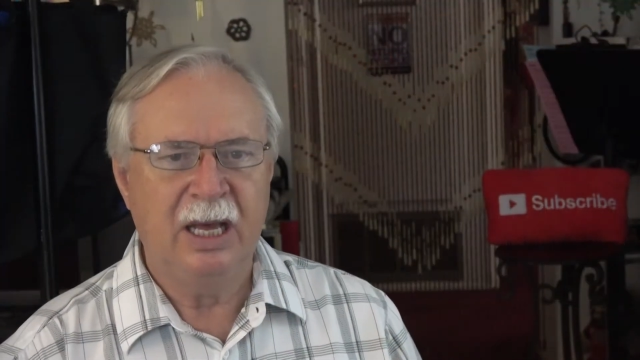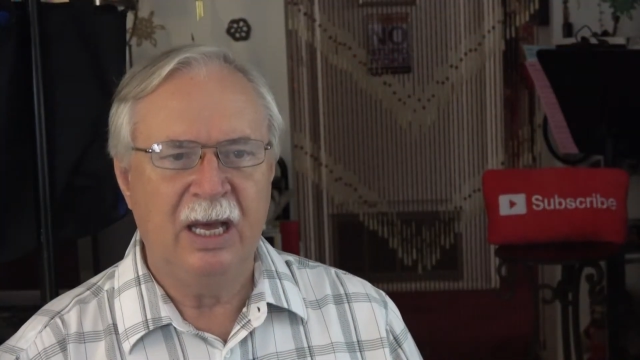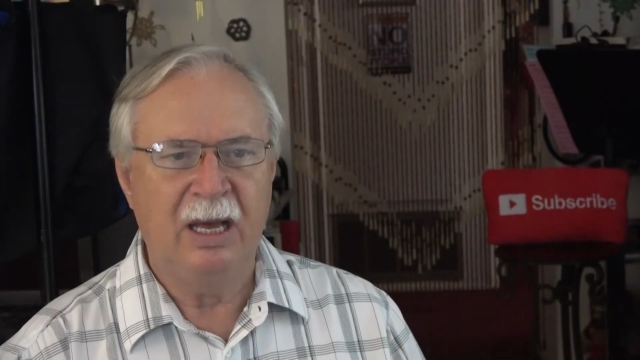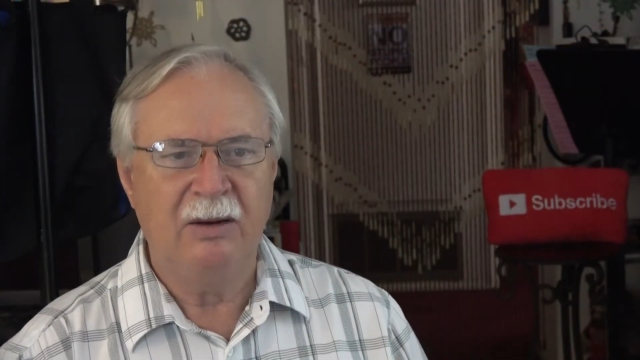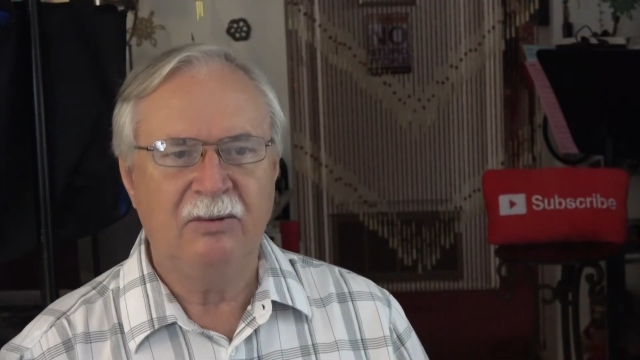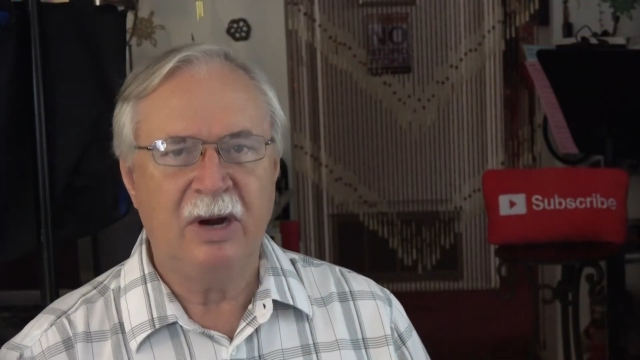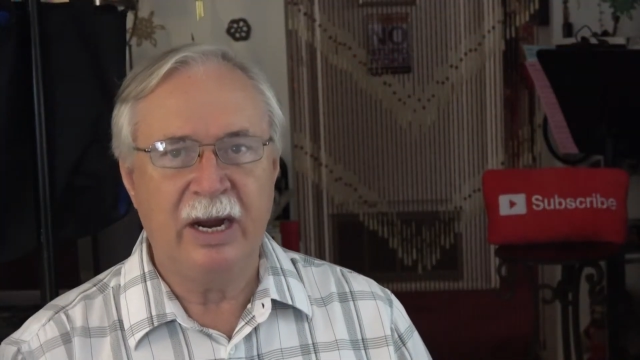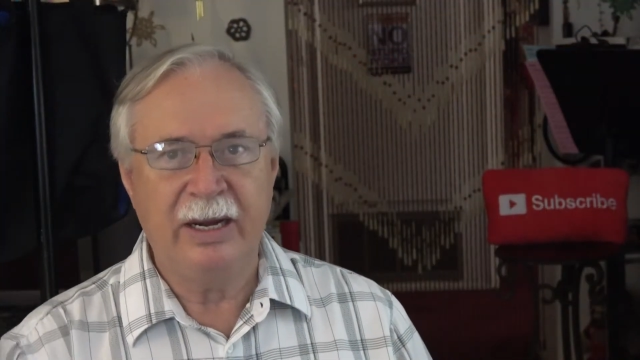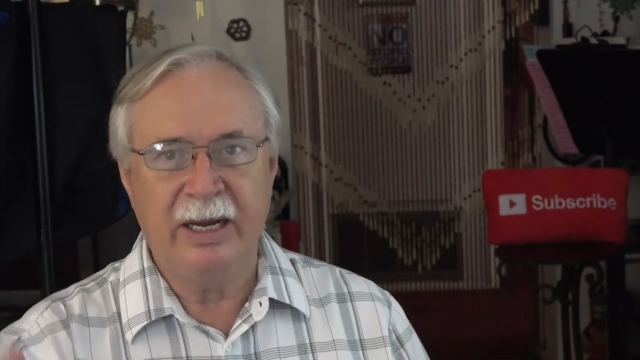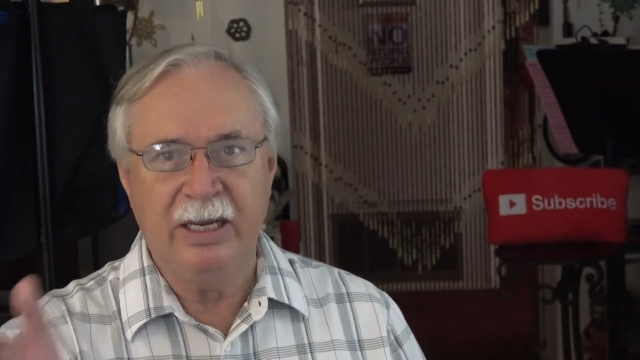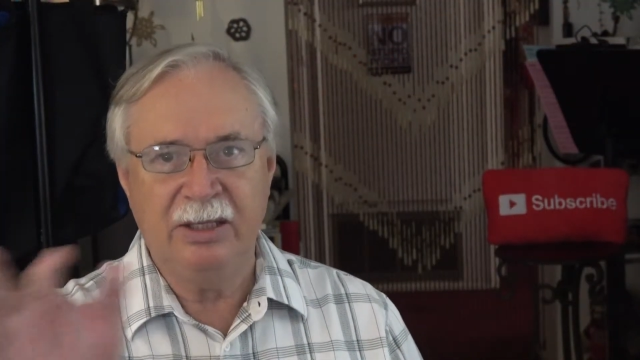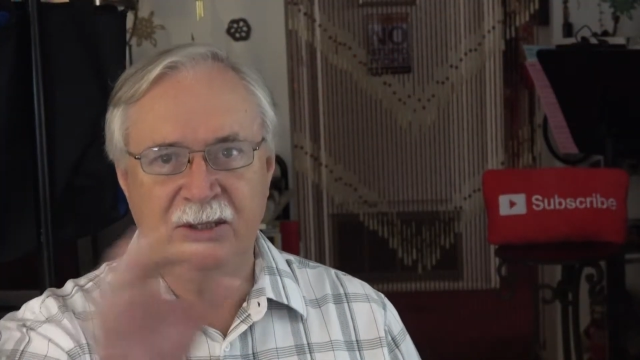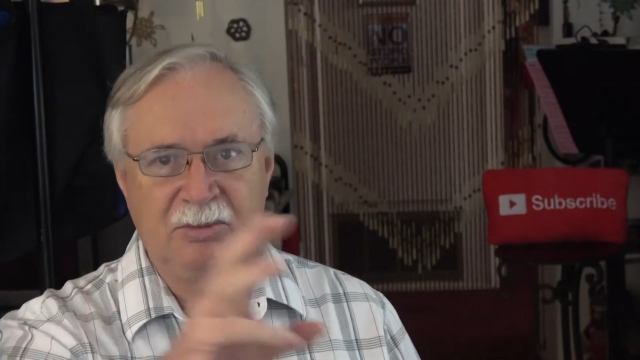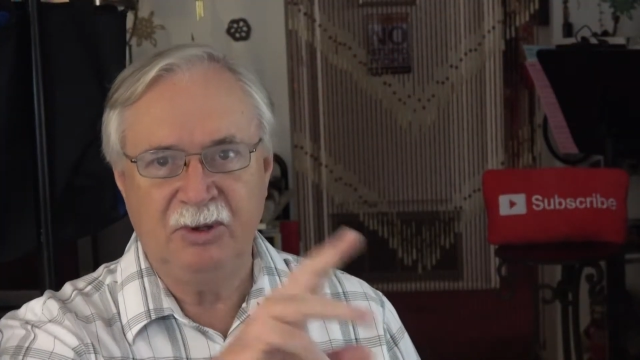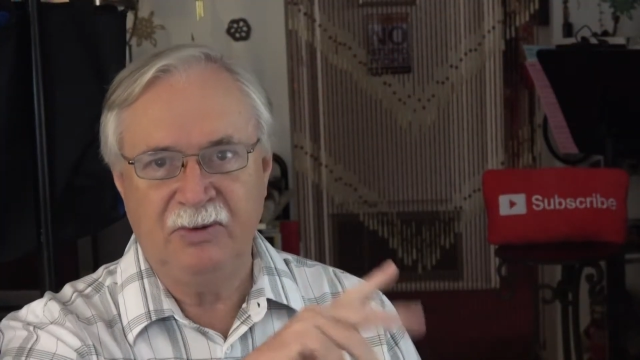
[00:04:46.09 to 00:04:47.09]
The
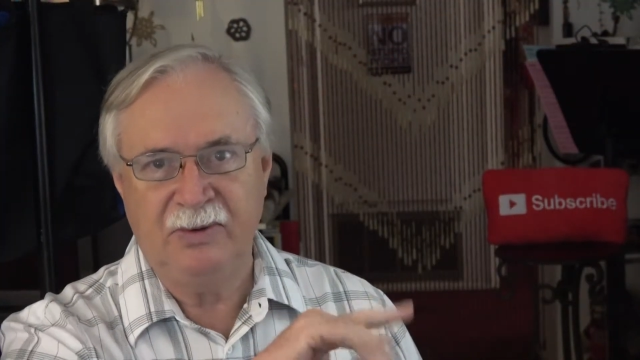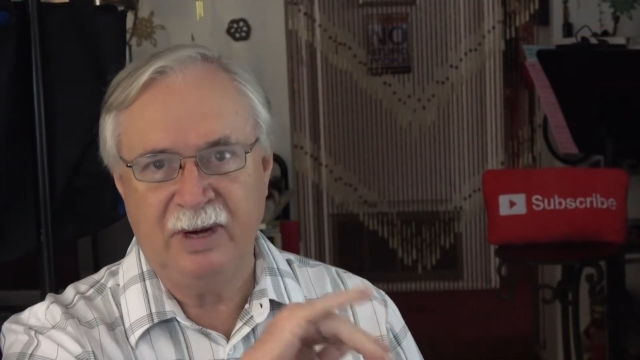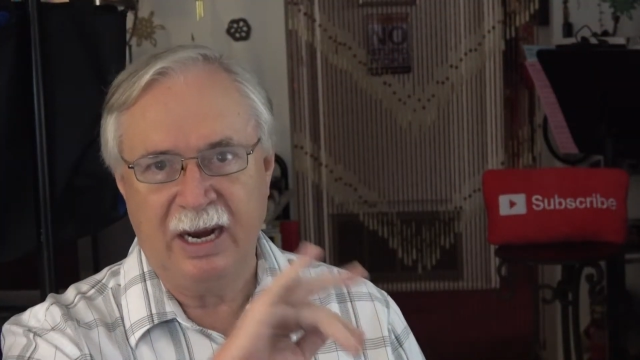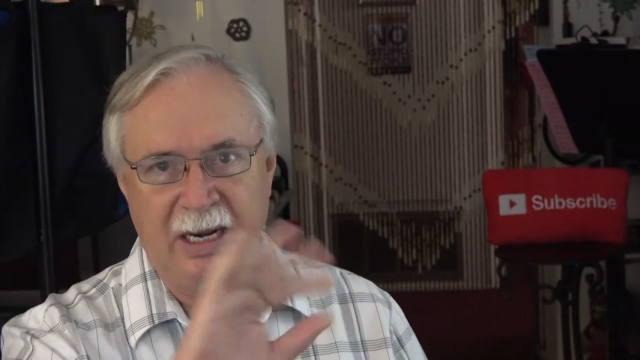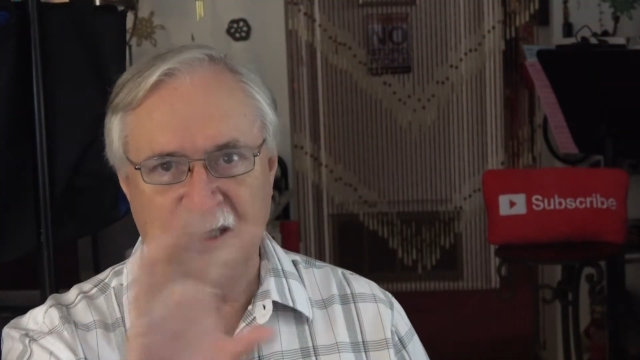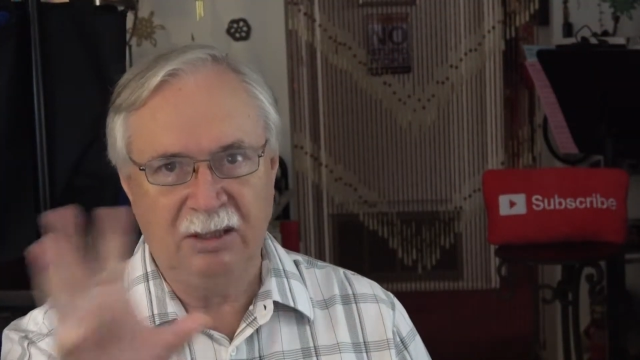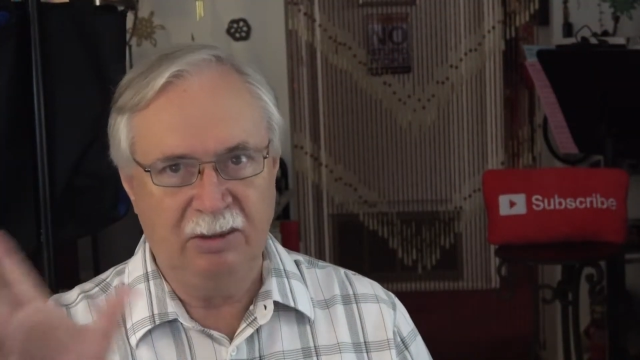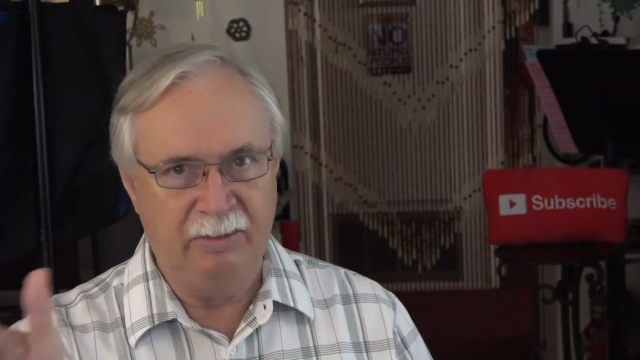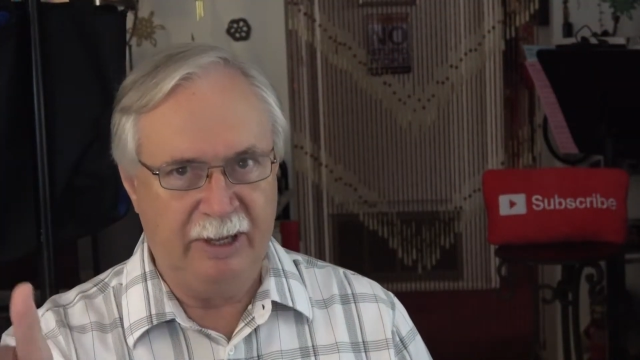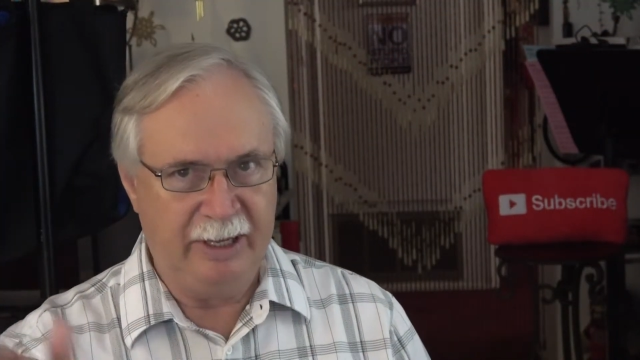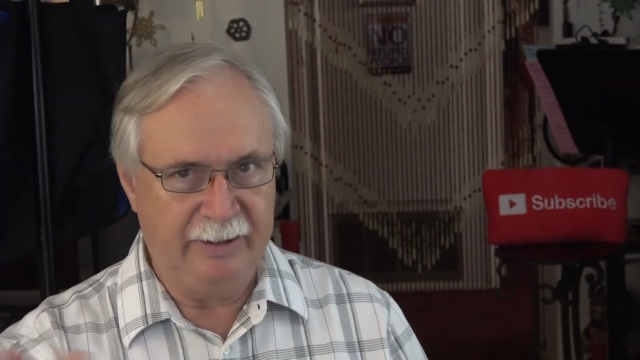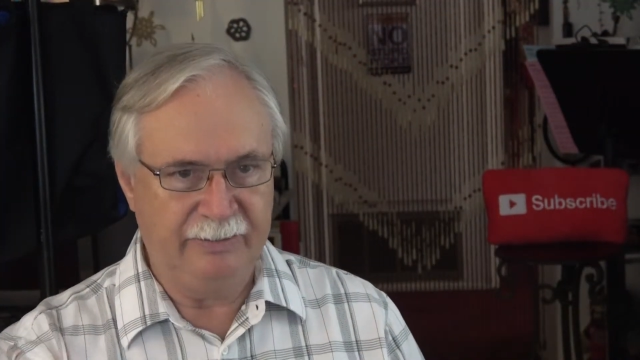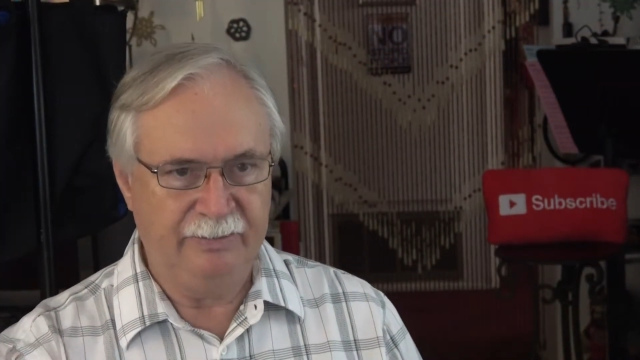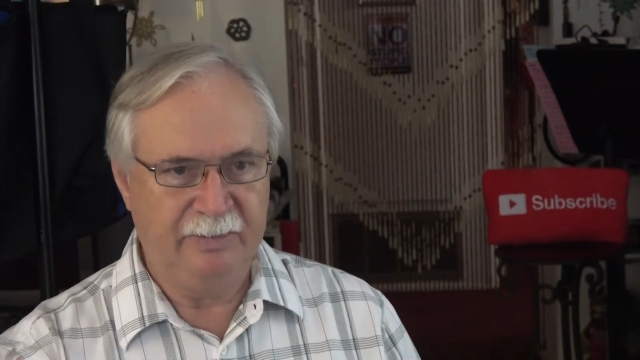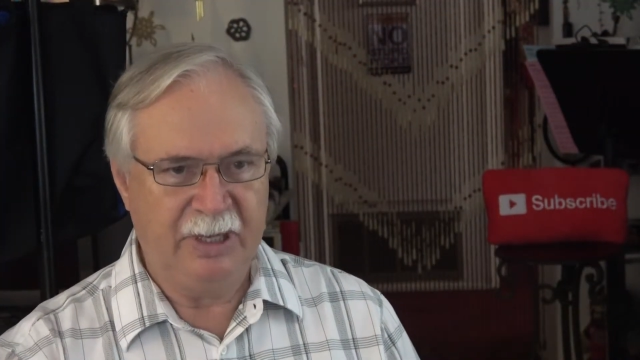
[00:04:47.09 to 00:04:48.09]
right hand you move around a little
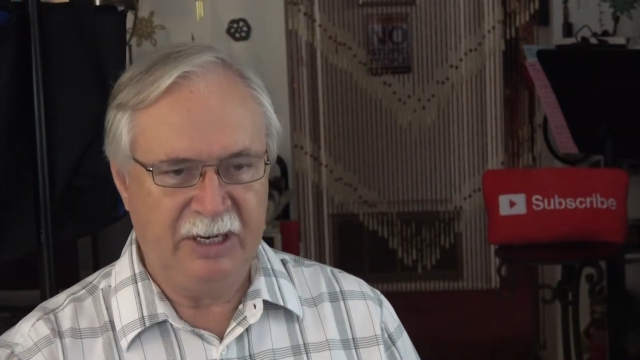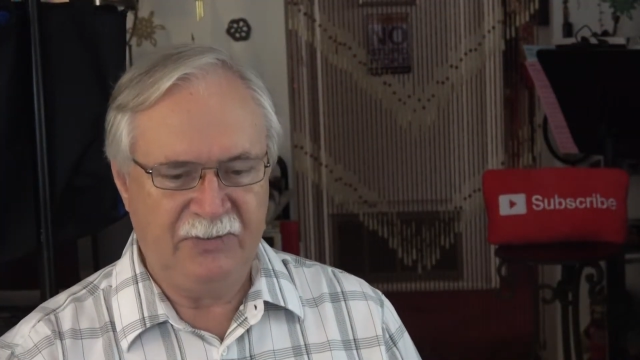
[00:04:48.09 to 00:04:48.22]
bit.